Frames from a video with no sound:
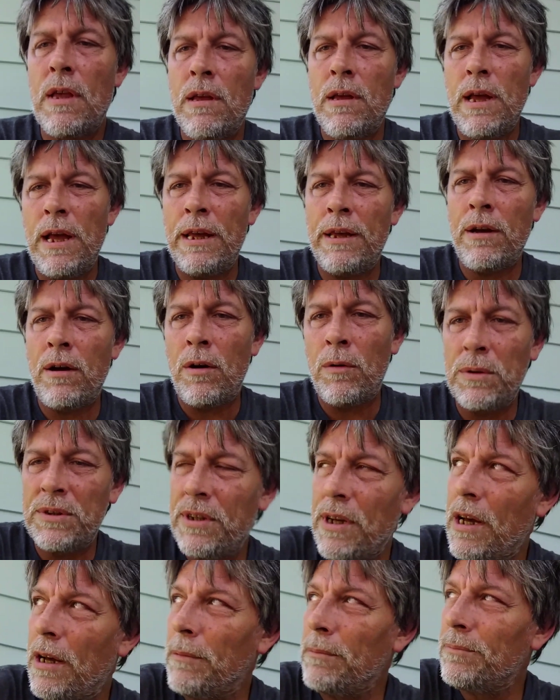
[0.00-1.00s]
Hey y'all, what's
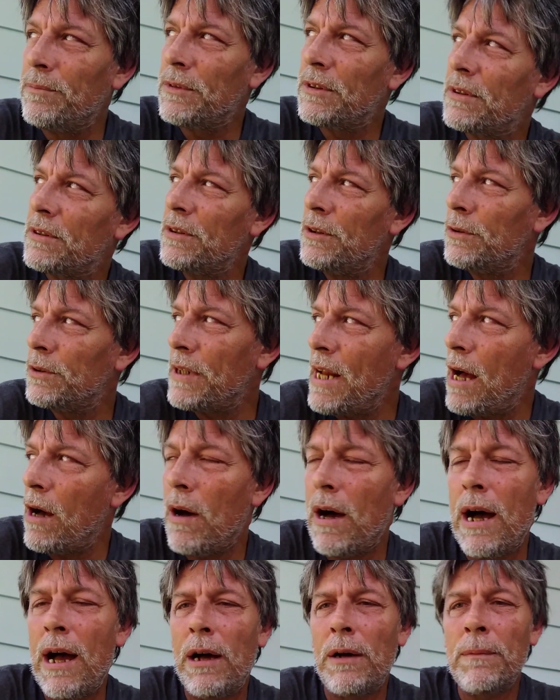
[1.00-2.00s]
up? It's News Now
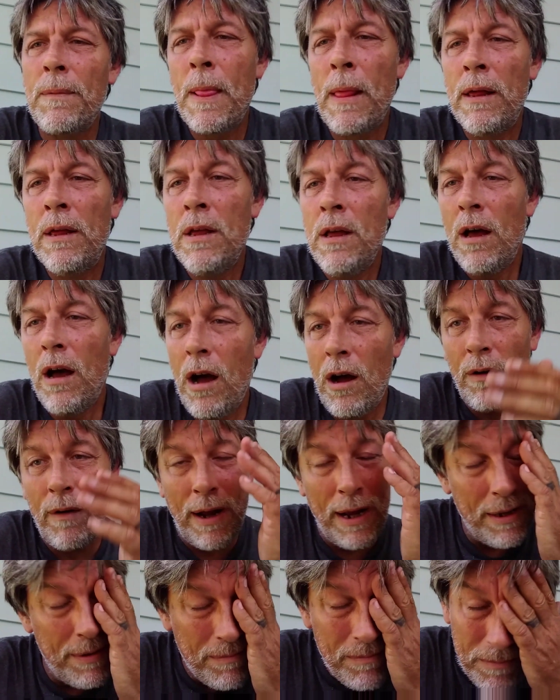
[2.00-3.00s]
Ohio. All
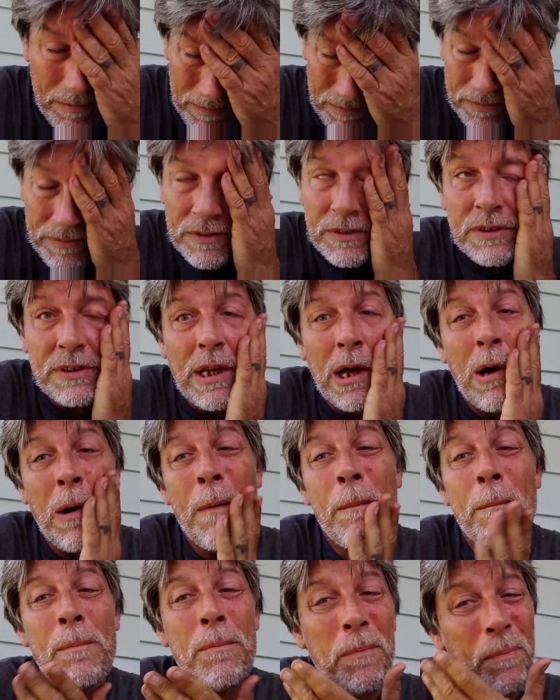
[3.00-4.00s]
right,
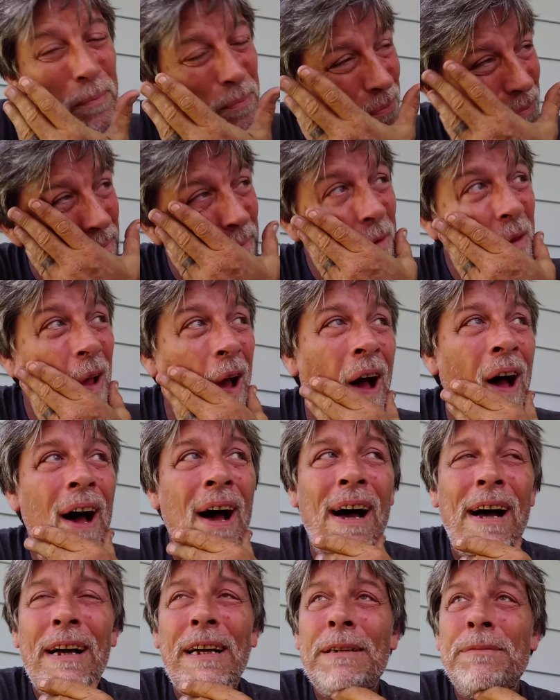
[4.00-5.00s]
so
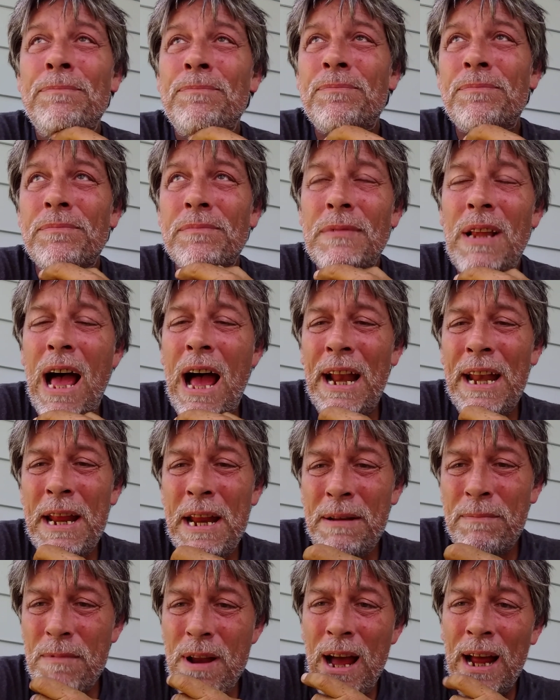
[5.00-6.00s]
I
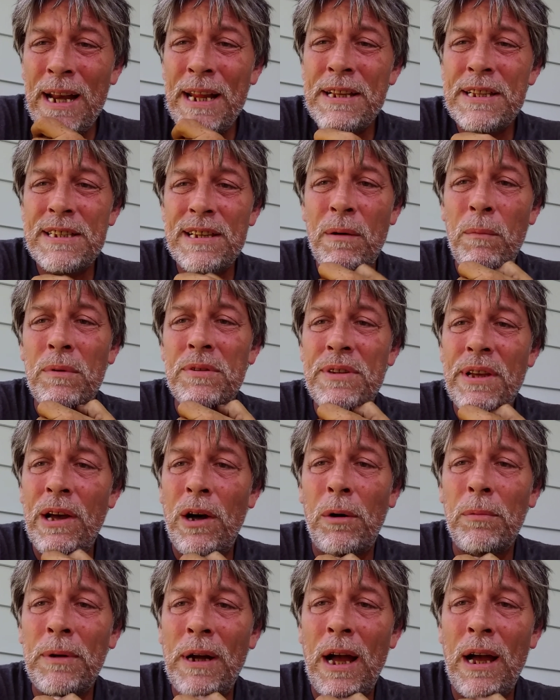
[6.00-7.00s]
need someone's
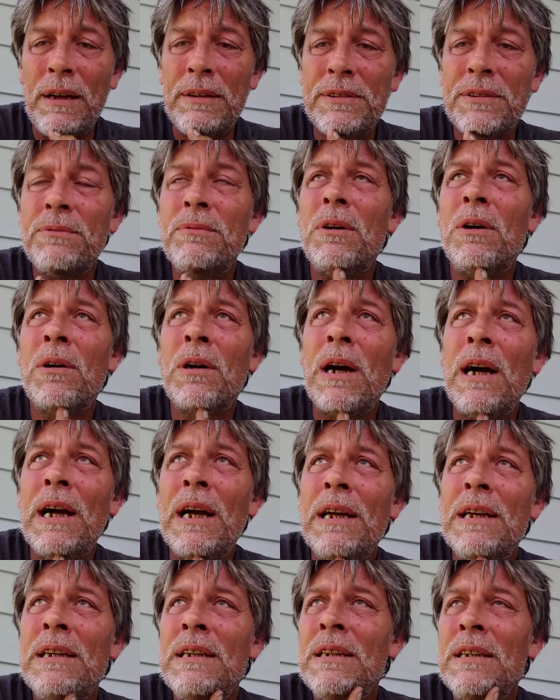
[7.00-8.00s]
help, guys.
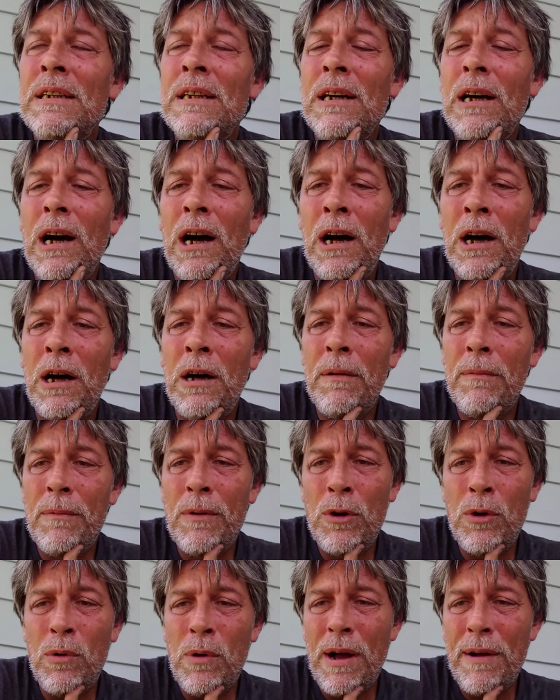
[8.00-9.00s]
Okay,
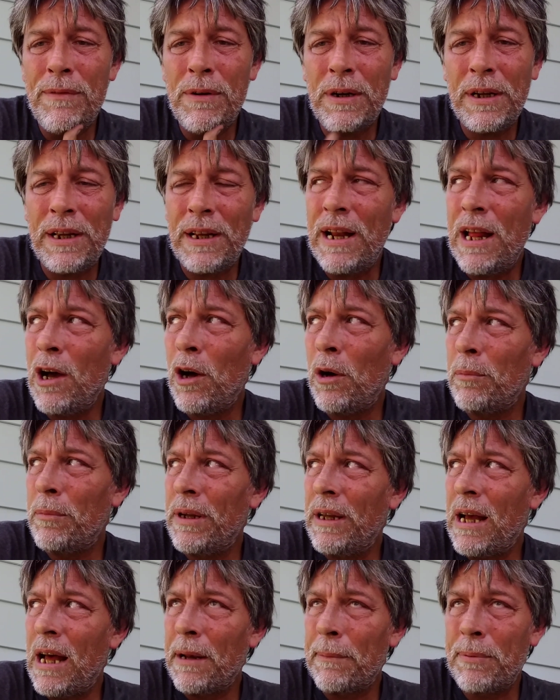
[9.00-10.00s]
whoever can help
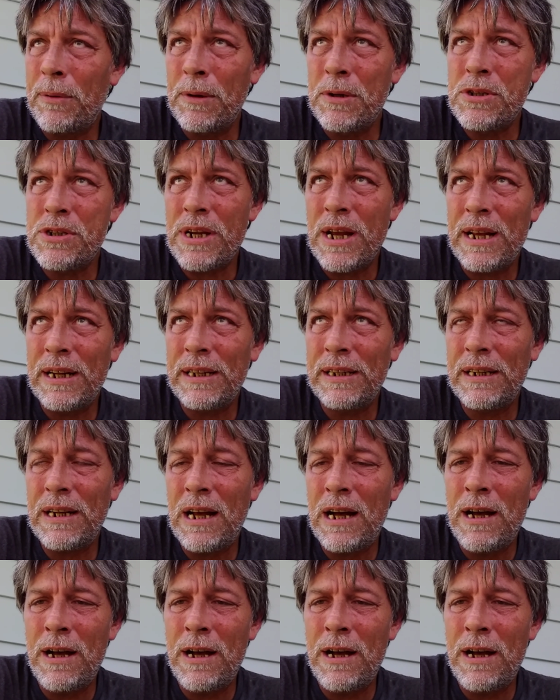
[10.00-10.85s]
me, I'd appreciate it.